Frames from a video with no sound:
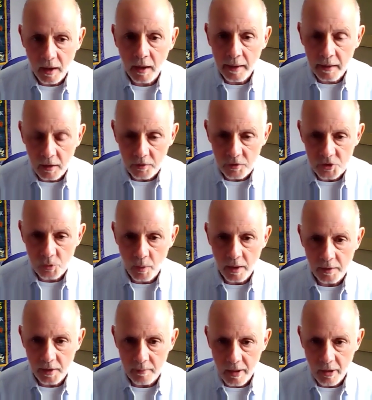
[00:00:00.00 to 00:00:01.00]
islands
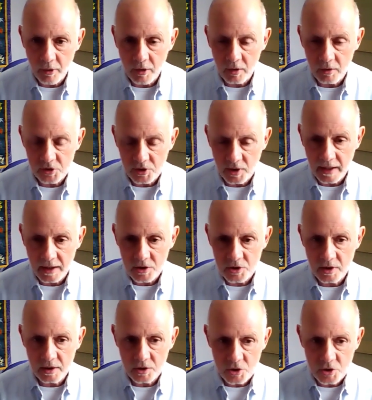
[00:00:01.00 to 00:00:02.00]
where the Americans had
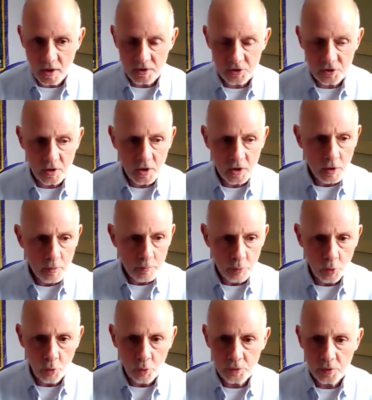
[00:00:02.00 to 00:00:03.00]
actually just
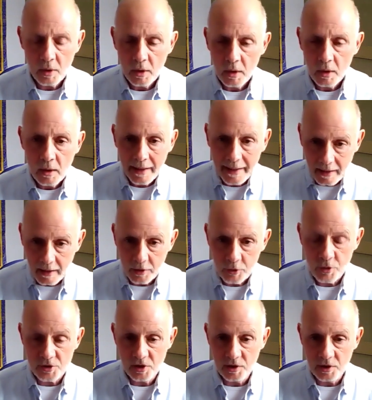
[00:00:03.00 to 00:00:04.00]
brought
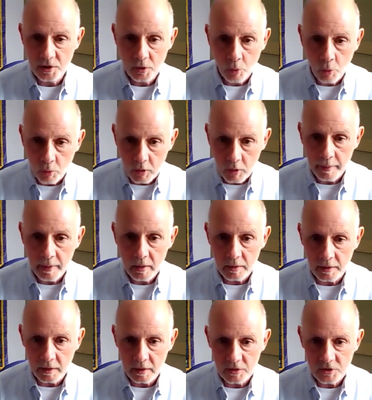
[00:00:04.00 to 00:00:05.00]
electricity to all the
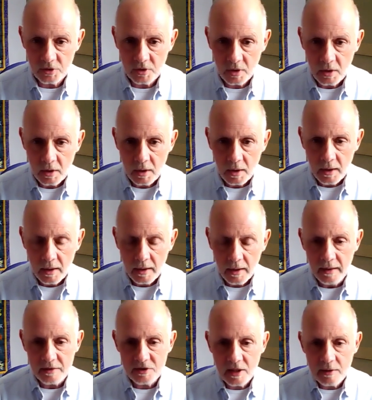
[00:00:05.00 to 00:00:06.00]
buildings.
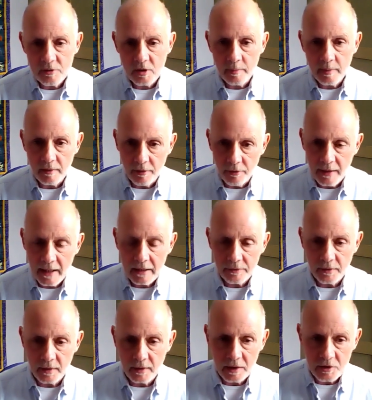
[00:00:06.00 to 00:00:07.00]
And it seemed to be
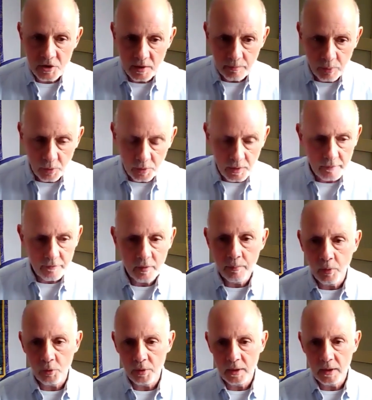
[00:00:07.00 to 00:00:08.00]
that actually put
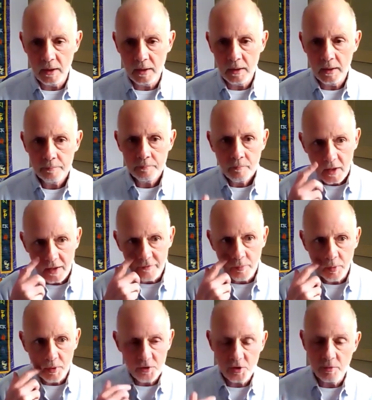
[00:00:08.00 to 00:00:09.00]
everybody's
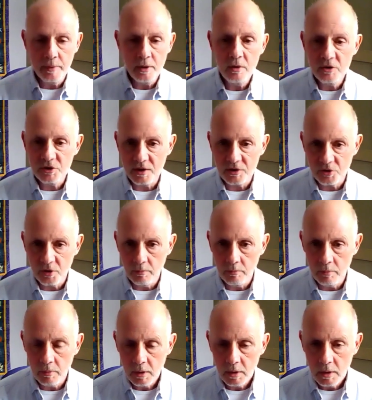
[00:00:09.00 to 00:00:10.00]
immune
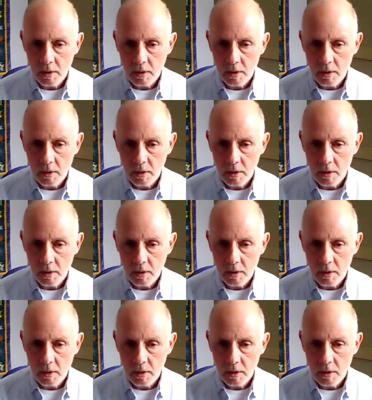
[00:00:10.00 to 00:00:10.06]
system,